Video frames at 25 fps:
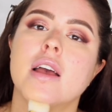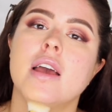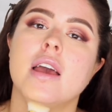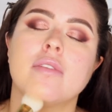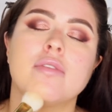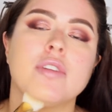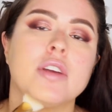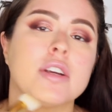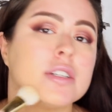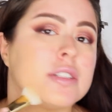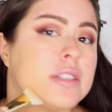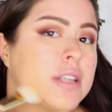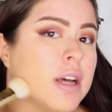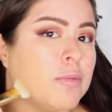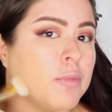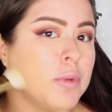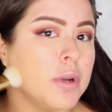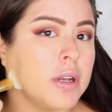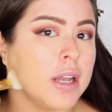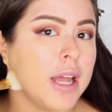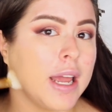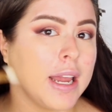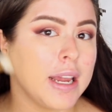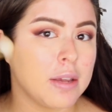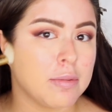If you're
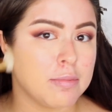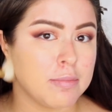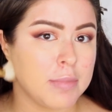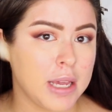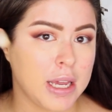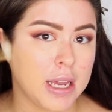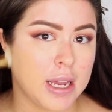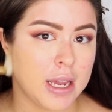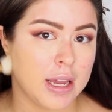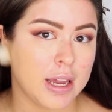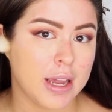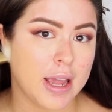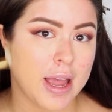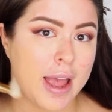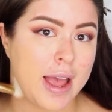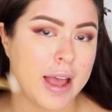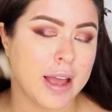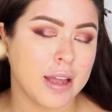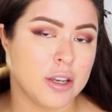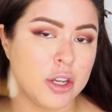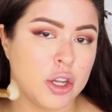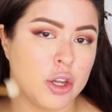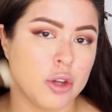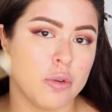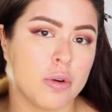someone like me
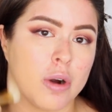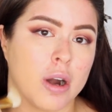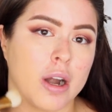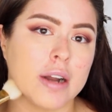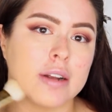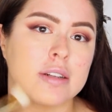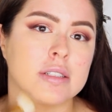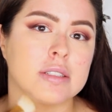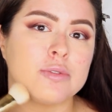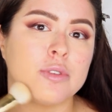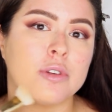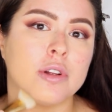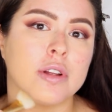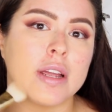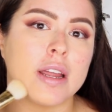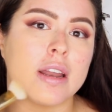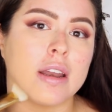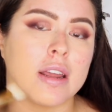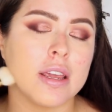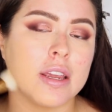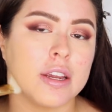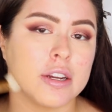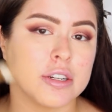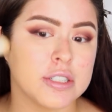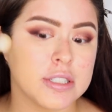and you are
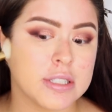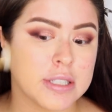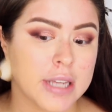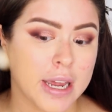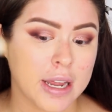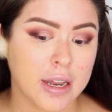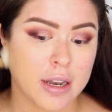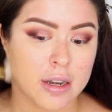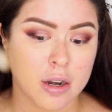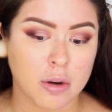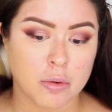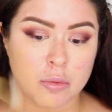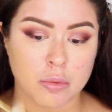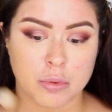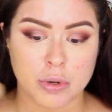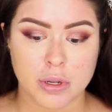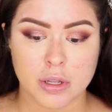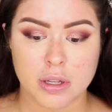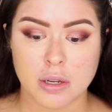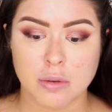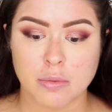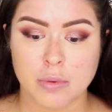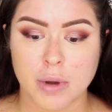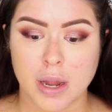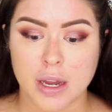exfoliating your skin
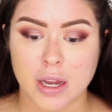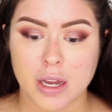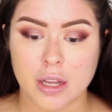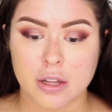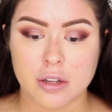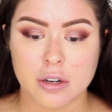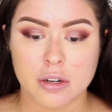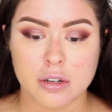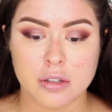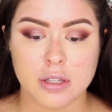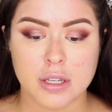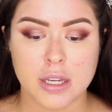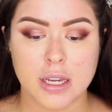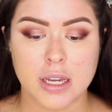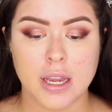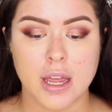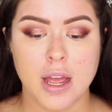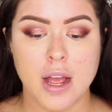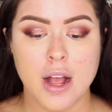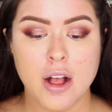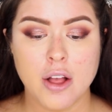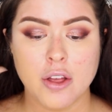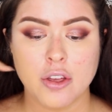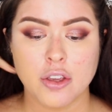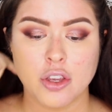really
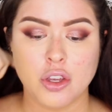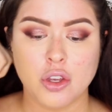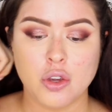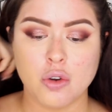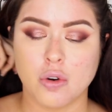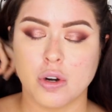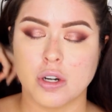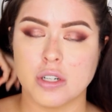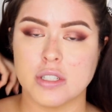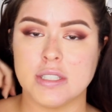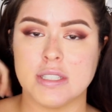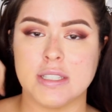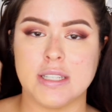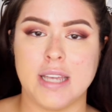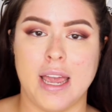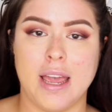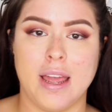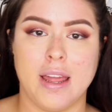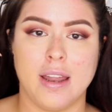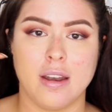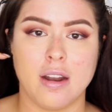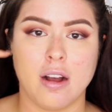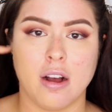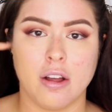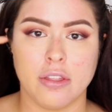regularly, your
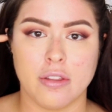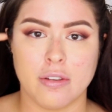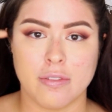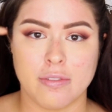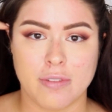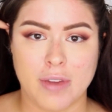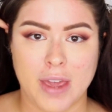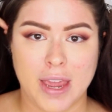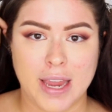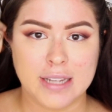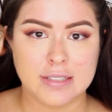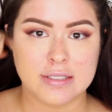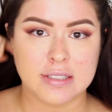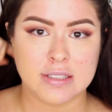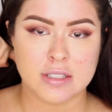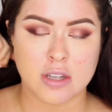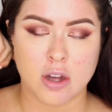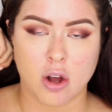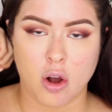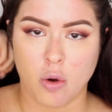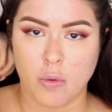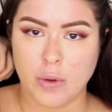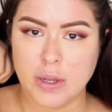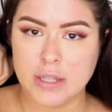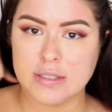skin on the face is
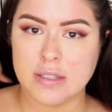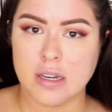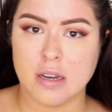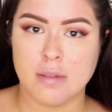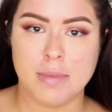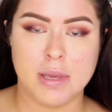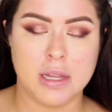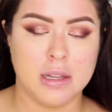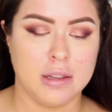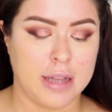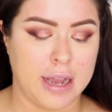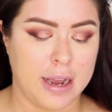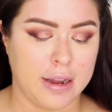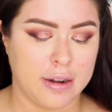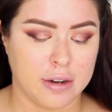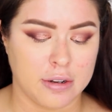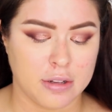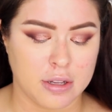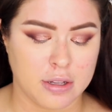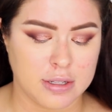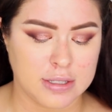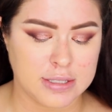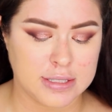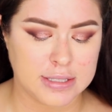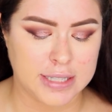always going to be
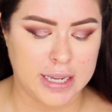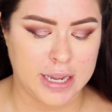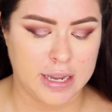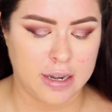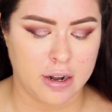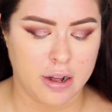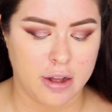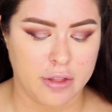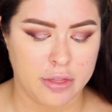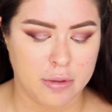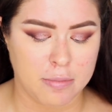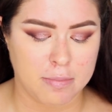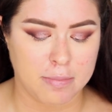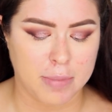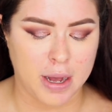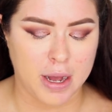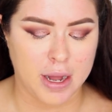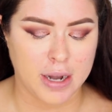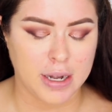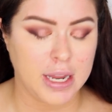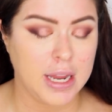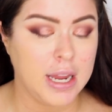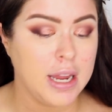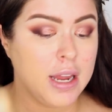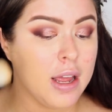lighter than the skin on the
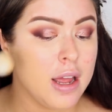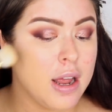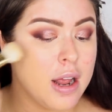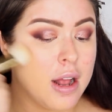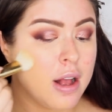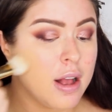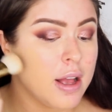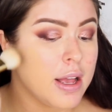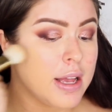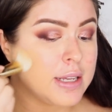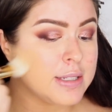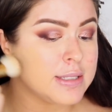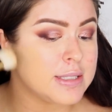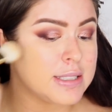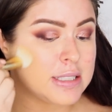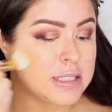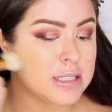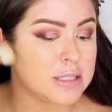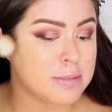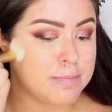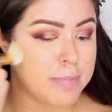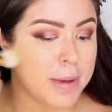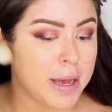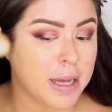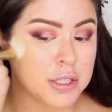body,
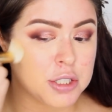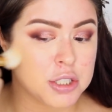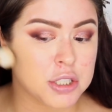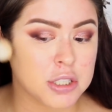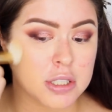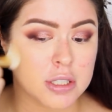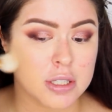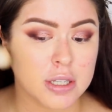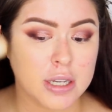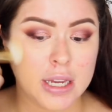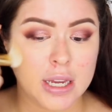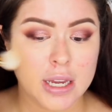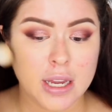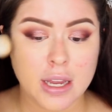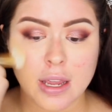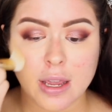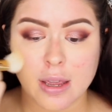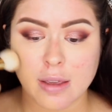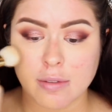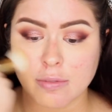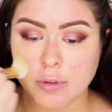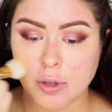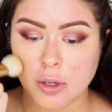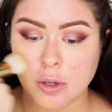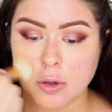especially
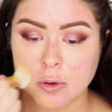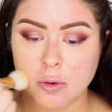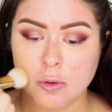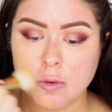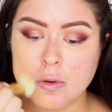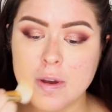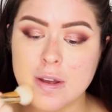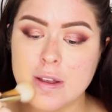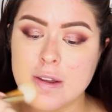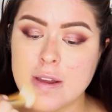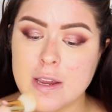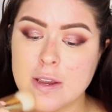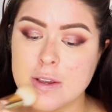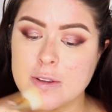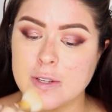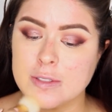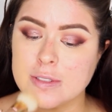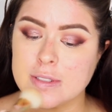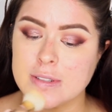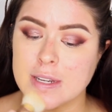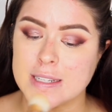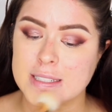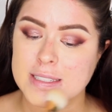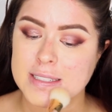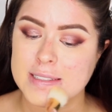if you
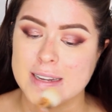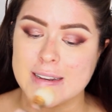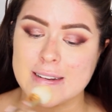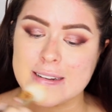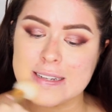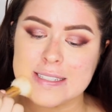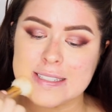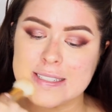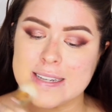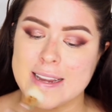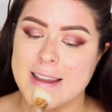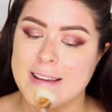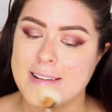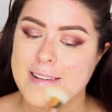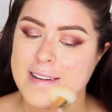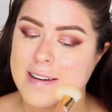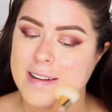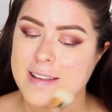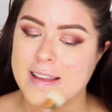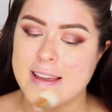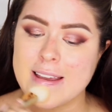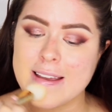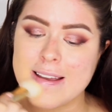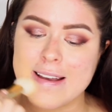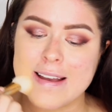use a sunless
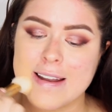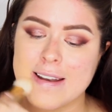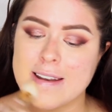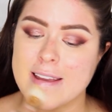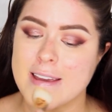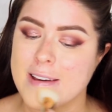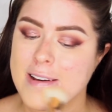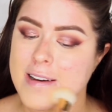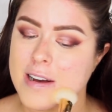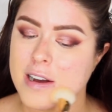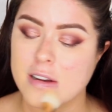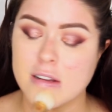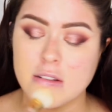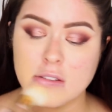tanner like I do.